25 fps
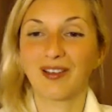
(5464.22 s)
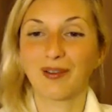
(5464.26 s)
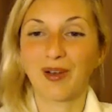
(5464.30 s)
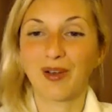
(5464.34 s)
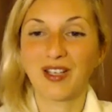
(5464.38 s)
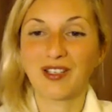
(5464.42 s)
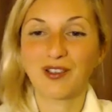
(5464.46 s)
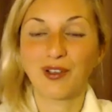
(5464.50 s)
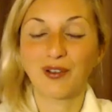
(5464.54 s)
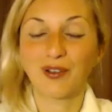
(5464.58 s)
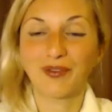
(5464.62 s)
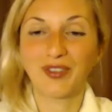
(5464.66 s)

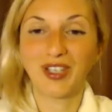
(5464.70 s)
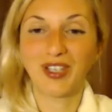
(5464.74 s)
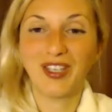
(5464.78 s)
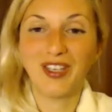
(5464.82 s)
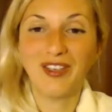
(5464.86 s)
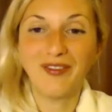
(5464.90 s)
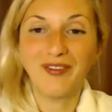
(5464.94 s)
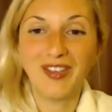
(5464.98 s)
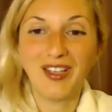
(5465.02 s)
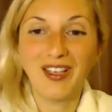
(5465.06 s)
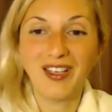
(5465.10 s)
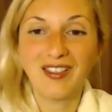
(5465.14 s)
rest of the
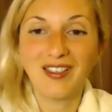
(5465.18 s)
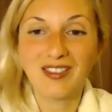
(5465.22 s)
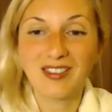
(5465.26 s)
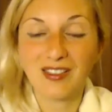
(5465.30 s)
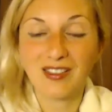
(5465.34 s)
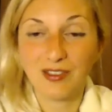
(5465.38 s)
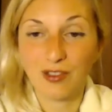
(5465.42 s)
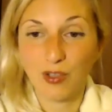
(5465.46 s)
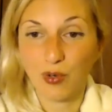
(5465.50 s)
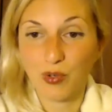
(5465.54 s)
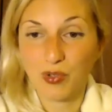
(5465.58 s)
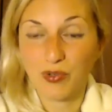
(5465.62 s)

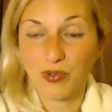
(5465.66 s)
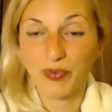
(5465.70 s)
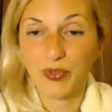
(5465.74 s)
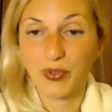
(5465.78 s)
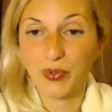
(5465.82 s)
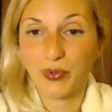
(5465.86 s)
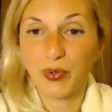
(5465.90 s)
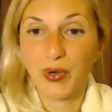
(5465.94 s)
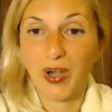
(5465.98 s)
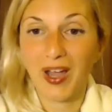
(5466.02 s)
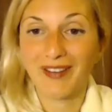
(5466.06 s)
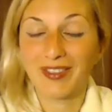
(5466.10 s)
evenings, those of
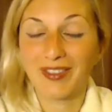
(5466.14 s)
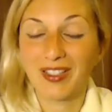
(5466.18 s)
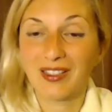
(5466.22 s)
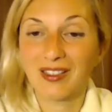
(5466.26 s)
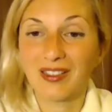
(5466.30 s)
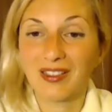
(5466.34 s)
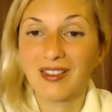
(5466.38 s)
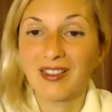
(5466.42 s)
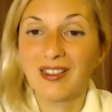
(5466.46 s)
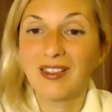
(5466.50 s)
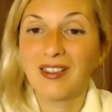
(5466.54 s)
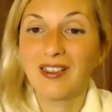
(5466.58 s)
you who
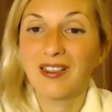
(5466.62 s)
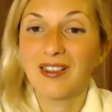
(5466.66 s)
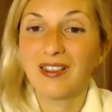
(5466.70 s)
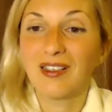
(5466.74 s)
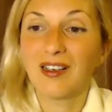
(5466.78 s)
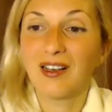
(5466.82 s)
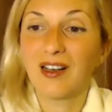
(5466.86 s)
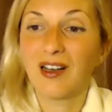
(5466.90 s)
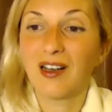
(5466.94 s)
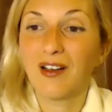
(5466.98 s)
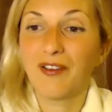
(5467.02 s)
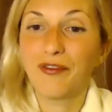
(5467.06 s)
haven't
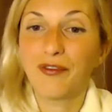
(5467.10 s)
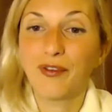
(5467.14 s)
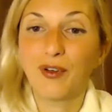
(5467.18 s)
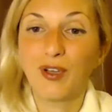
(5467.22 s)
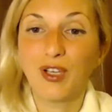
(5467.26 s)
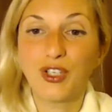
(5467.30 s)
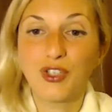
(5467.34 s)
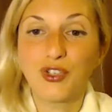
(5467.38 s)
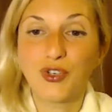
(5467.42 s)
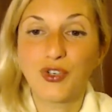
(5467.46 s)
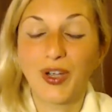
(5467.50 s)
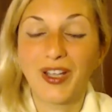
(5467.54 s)

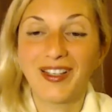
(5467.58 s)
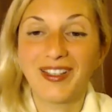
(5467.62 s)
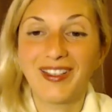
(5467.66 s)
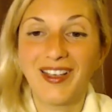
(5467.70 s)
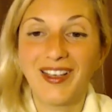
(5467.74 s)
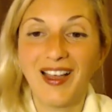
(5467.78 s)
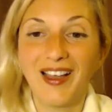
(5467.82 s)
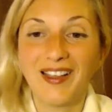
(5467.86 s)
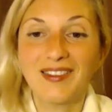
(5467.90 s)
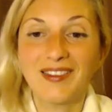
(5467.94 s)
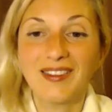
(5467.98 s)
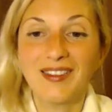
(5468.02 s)
fully joined
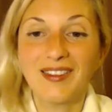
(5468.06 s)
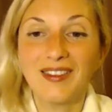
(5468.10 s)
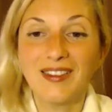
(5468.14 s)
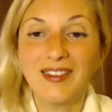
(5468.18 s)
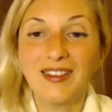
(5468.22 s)
yet.